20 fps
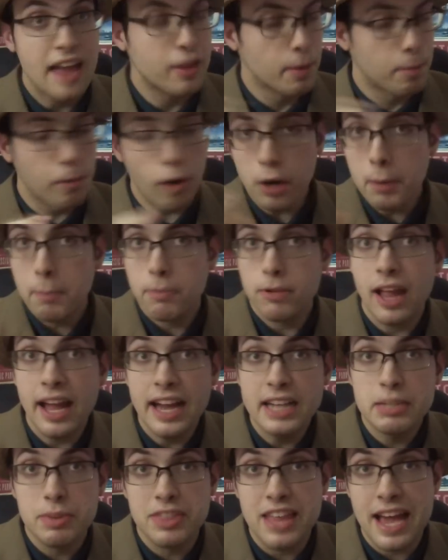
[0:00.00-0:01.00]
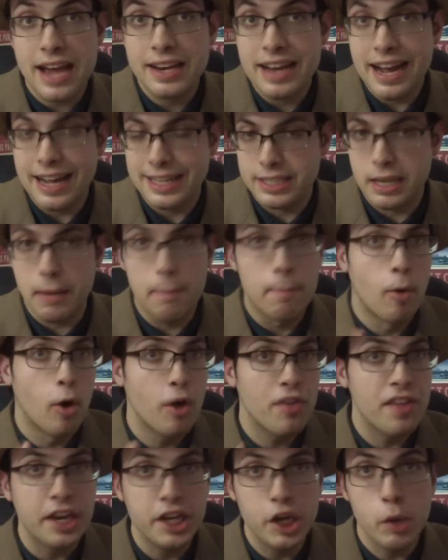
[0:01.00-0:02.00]
And the book plays with that concept more
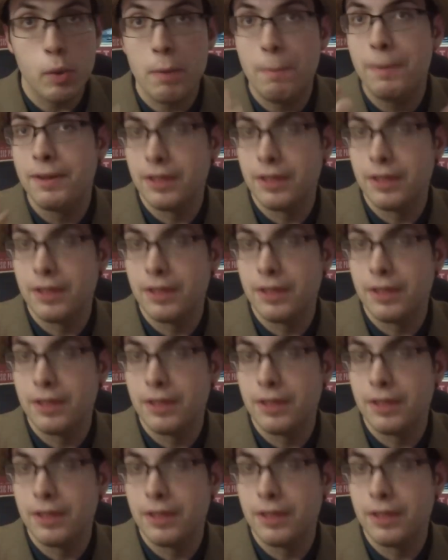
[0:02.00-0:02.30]
than you would